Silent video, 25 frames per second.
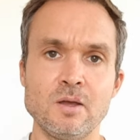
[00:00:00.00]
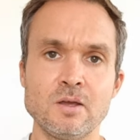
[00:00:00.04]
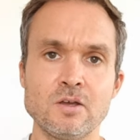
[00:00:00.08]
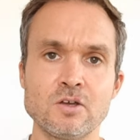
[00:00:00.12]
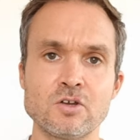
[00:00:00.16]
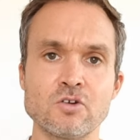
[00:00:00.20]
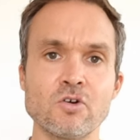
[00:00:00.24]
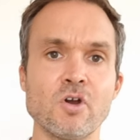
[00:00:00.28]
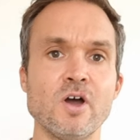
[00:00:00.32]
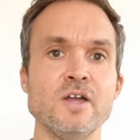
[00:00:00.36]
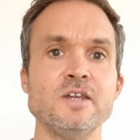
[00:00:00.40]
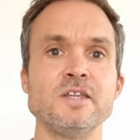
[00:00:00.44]

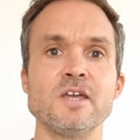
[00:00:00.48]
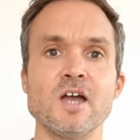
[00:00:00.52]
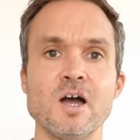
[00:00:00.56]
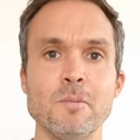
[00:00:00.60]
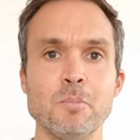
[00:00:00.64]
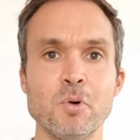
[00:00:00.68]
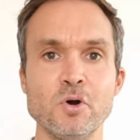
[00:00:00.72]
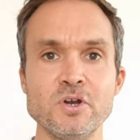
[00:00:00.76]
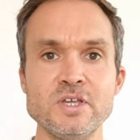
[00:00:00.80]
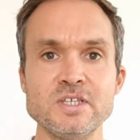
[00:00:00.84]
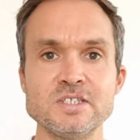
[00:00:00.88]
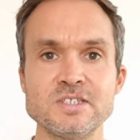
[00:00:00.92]
grinding our
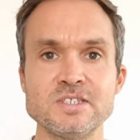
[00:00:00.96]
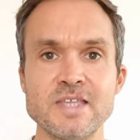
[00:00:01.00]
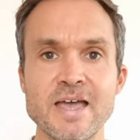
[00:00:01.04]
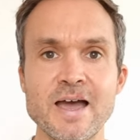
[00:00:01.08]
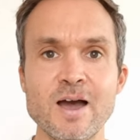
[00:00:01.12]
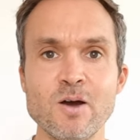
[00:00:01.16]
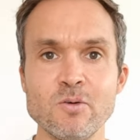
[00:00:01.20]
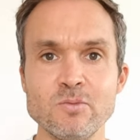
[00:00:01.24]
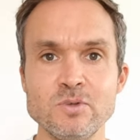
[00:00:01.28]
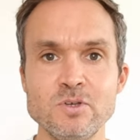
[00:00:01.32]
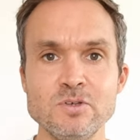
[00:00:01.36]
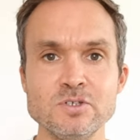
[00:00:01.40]
bodies
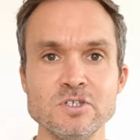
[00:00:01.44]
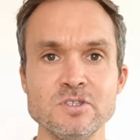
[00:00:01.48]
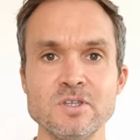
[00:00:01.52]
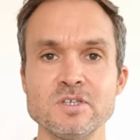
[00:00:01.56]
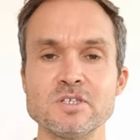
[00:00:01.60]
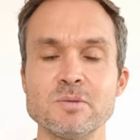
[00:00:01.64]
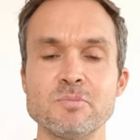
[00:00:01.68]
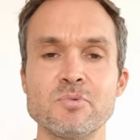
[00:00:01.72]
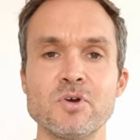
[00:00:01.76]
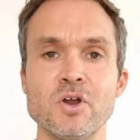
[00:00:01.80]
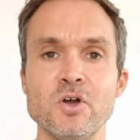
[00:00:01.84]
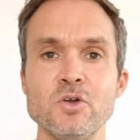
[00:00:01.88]
down using
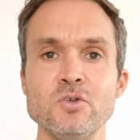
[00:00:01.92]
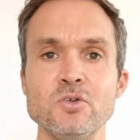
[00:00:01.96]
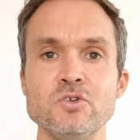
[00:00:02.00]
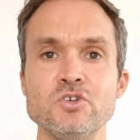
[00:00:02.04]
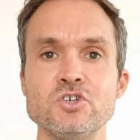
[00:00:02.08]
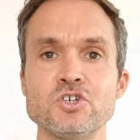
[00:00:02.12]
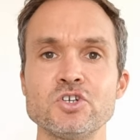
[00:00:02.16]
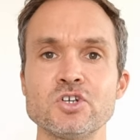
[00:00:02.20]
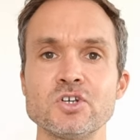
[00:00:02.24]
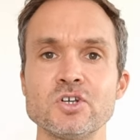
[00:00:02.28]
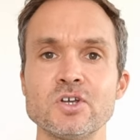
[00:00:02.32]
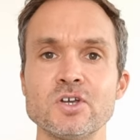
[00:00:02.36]
this
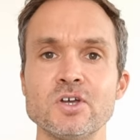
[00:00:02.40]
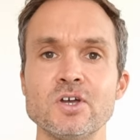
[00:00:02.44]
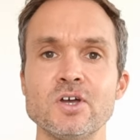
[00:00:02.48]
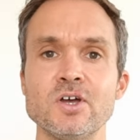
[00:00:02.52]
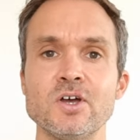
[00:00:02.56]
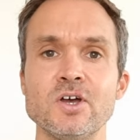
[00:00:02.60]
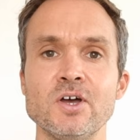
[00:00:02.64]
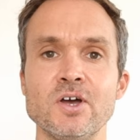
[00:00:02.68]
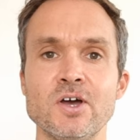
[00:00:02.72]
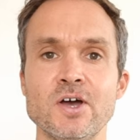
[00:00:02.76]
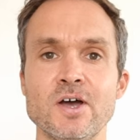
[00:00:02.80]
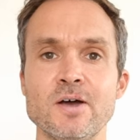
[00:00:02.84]
approach,
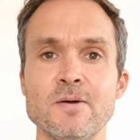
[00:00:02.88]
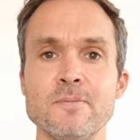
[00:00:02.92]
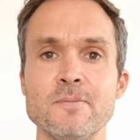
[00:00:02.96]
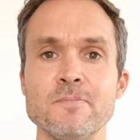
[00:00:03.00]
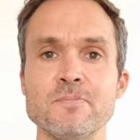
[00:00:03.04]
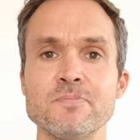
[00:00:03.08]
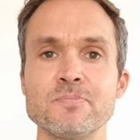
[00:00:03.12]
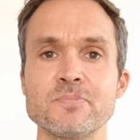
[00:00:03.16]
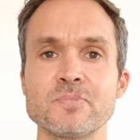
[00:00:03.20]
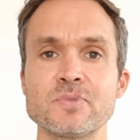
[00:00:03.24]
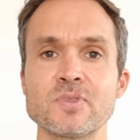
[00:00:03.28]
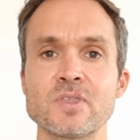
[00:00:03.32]

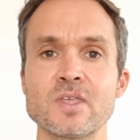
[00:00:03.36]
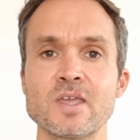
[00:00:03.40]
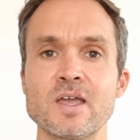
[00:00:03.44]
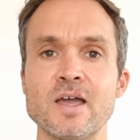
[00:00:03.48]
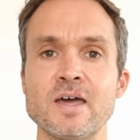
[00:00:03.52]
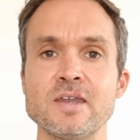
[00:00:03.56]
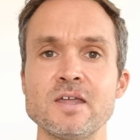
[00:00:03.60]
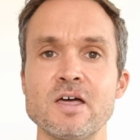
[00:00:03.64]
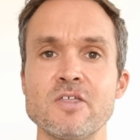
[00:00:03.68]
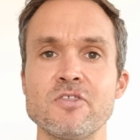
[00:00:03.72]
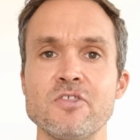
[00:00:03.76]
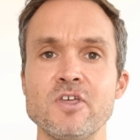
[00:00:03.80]

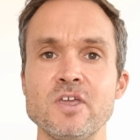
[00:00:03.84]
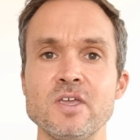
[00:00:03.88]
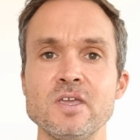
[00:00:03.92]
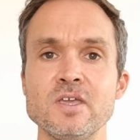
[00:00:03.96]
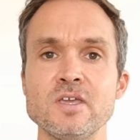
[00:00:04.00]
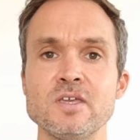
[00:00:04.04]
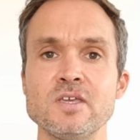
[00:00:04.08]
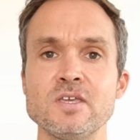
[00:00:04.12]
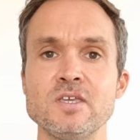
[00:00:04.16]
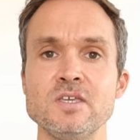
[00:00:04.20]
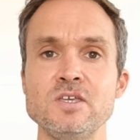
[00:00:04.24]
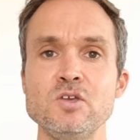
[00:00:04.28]
and I
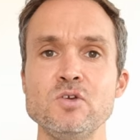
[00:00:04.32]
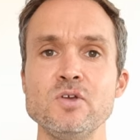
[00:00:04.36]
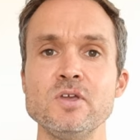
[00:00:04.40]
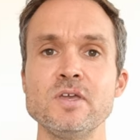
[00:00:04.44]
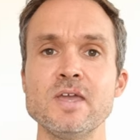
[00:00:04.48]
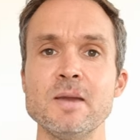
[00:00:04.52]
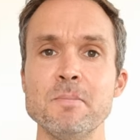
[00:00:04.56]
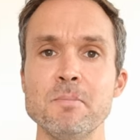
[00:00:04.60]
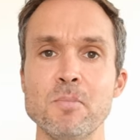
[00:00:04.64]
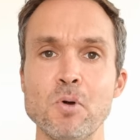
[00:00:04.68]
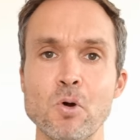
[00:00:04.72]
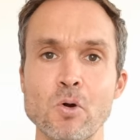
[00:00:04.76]
think you can
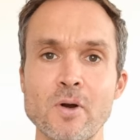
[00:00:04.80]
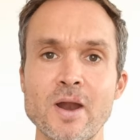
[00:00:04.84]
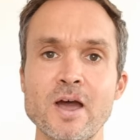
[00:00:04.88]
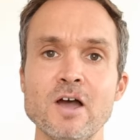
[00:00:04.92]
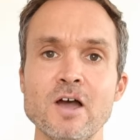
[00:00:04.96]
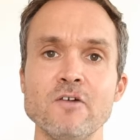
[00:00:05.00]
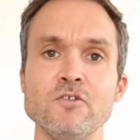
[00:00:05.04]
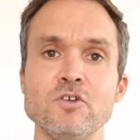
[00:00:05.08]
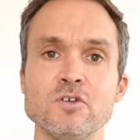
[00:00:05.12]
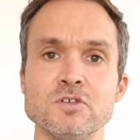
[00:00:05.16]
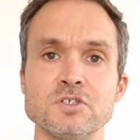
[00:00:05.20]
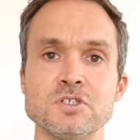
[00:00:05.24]
get more out
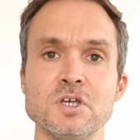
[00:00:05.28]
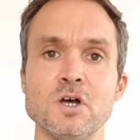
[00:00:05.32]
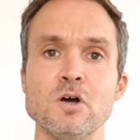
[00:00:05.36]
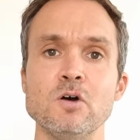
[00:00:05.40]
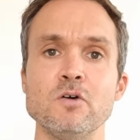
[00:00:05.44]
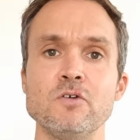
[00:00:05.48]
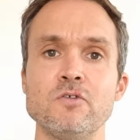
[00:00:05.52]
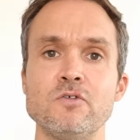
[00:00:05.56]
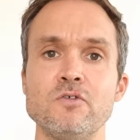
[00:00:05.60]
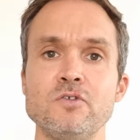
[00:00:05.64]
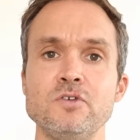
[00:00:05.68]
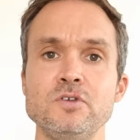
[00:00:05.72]
of
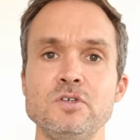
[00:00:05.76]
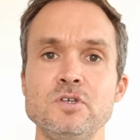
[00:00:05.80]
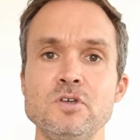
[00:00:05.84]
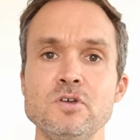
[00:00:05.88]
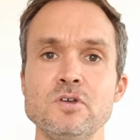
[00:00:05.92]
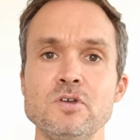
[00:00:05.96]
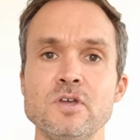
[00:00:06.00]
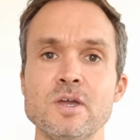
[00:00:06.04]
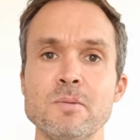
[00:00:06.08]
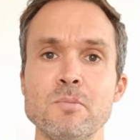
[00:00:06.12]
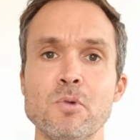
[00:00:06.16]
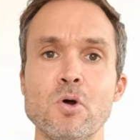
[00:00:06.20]
yourself, you
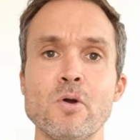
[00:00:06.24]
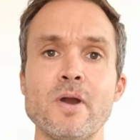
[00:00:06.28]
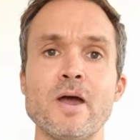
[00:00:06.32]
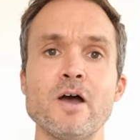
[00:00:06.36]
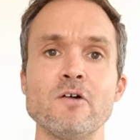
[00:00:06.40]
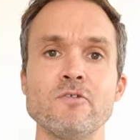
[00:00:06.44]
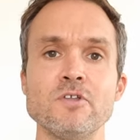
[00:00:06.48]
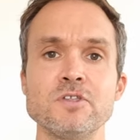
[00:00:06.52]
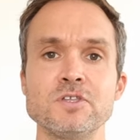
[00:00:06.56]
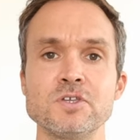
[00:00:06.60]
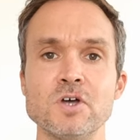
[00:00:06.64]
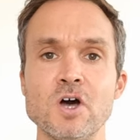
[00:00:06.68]
can get more out
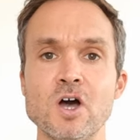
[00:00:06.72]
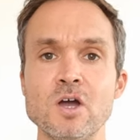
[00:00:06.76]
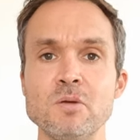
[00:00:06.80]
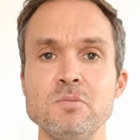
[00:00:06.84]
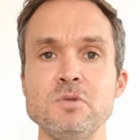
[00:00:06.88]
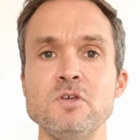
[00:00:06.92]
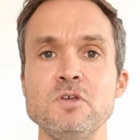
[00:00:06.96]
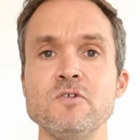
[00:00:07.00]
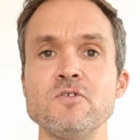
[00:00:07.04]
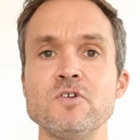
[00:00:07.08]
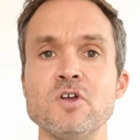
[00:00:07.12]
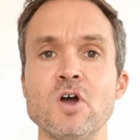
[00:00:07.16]
of the time
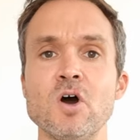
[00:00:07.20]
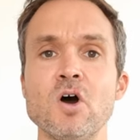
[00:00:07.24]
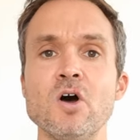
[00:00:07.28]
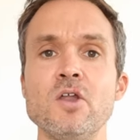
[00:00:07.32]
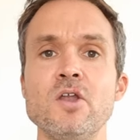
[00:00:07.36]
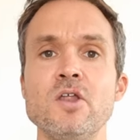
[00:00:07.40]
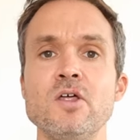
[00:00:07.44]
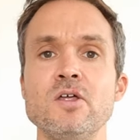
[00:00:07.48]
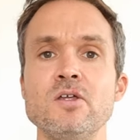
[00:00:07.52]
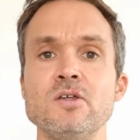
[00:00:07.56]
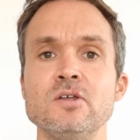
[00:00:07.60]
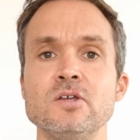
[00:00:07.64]
you've got,
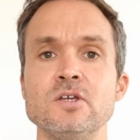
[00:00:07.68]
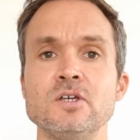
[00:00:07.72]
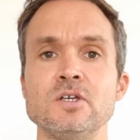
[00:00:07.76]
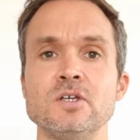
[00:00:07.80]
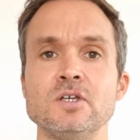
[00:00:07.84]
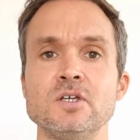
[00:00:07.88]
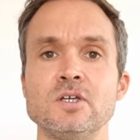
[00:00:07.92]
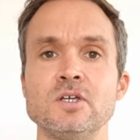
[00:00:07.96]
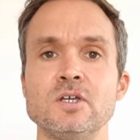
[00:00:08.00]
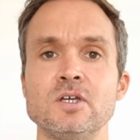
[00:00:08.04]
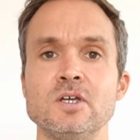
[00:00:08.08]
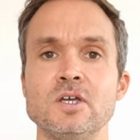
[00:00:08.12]

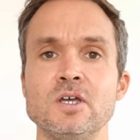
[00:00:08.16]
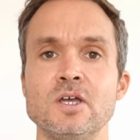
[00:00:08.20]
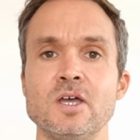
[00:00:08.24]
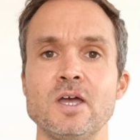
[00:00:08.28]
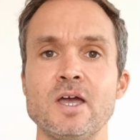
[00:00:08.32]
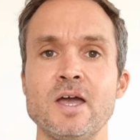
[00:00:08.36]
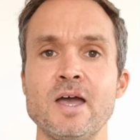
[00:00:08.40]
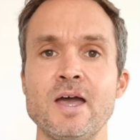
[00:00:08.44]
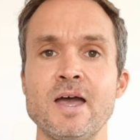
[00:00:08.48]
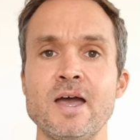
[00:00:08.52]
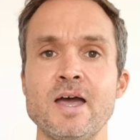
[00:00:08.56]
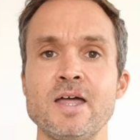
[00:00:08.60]

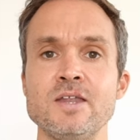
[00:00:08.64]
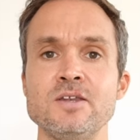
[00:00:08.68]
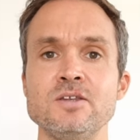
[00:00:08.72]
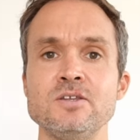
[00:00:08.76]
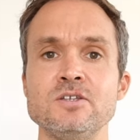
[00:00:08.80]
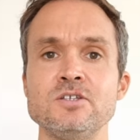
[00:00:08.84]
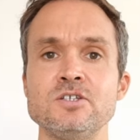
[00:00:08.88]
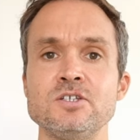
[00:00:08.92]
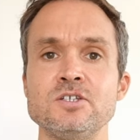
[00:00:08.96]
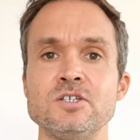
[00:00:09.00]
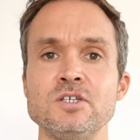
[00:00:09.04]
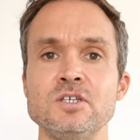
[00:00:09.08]

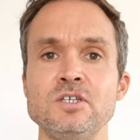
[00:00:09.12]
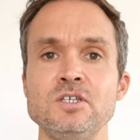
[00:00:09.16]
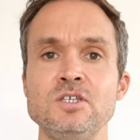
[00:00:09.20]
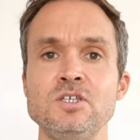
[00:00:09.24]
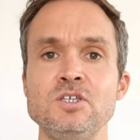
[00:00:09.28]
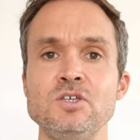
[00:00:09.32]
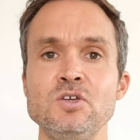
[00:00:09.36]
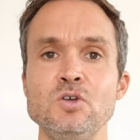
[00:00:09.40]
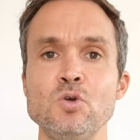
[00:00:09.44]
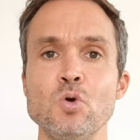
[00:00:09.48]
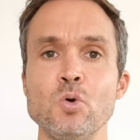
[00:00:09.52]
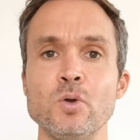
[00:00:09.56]
and
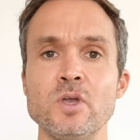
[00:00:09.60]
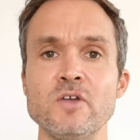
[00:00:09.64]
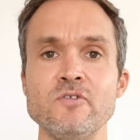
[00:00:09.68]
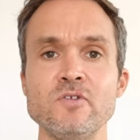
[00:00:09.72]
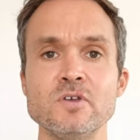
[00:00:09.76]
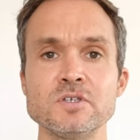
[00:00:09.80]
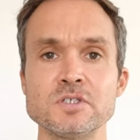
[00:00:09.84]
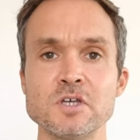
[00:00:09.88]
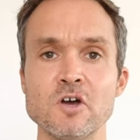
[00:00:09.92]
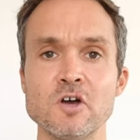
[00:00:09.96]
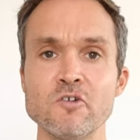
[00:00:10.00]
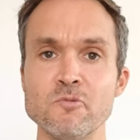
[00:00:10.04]
you're giving
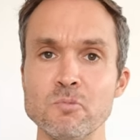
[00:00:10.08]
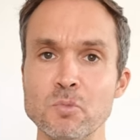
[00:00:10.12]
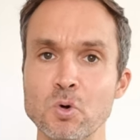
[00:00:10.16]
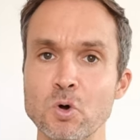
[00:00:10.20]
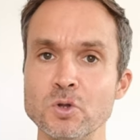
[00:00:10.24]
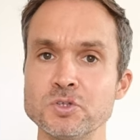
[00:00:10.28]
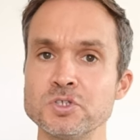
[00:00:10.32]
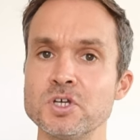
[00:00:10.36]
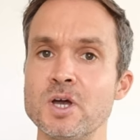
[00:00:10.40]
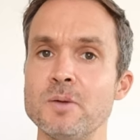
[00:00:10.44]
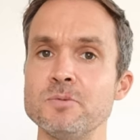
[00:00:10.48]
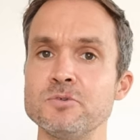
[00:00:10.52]
yourself more
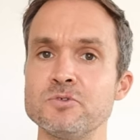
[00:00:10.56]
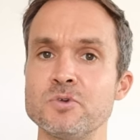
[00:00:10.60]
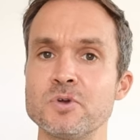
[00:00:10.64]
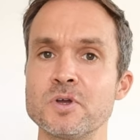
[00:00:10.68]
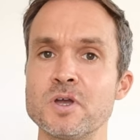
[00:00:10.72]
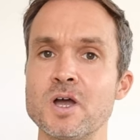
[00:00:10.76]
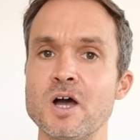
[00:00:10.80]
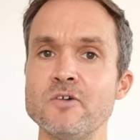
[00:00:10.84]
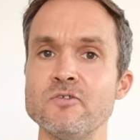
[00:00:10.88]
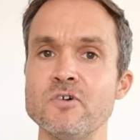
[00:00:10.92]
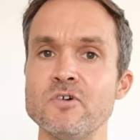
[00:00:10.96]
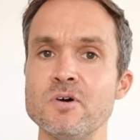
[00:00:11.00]
time to
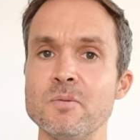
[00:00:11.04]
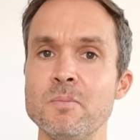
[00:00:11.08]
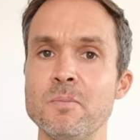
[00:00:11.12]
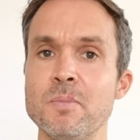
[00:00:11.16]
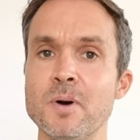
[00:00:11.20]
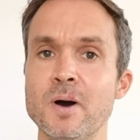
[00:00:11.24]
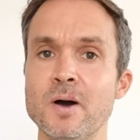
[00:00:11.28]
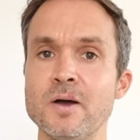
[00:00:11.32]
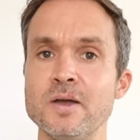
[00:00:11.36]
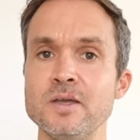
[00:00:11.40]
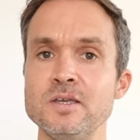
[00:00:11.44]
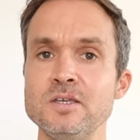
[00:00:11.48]
recover
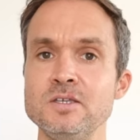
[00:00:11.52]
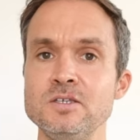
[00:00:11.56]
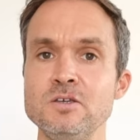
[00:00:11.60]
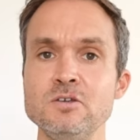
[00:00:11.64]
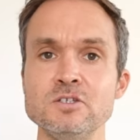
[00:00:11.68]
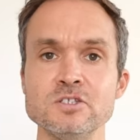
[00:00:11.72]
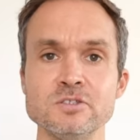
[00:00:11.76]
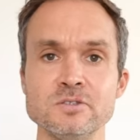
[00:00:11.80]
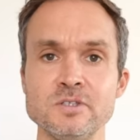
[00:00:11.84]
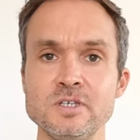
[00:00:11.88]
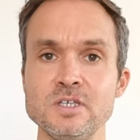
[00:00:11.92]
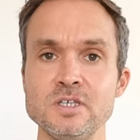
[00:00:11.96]
by
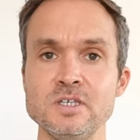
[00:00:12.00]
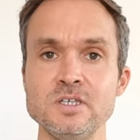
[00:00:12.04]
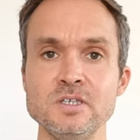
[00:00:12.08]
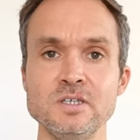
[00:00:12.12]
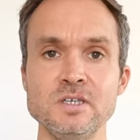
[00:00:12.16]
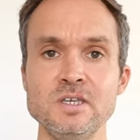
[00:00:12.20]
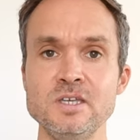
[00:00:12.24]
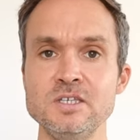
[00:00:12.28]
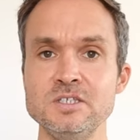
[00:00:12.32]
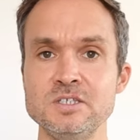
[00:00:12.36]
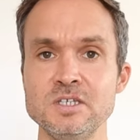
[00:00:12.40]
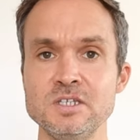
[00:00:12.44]
using the
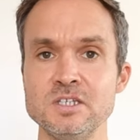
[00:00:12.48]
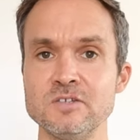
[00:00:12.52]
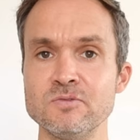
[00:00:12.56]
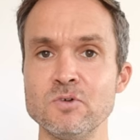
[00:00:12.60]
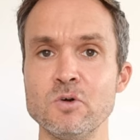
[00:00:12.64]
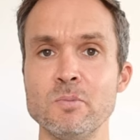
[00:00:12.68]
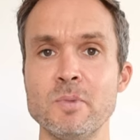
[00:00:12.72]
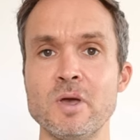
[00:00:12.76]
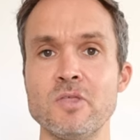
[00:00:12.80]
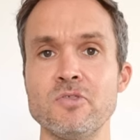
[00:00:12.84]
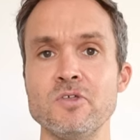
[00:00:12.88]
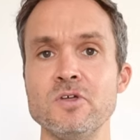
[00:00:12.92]
easy
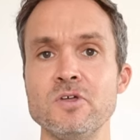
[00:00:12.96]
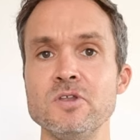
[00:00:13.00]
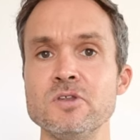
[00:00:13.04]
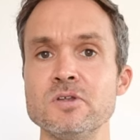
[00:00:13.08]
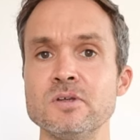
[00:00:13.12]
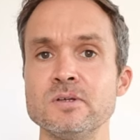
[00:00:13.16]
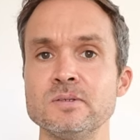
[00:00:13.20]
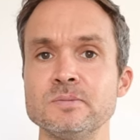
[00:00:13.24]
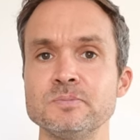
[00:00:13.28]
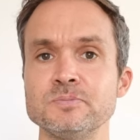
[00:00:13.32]
interval method.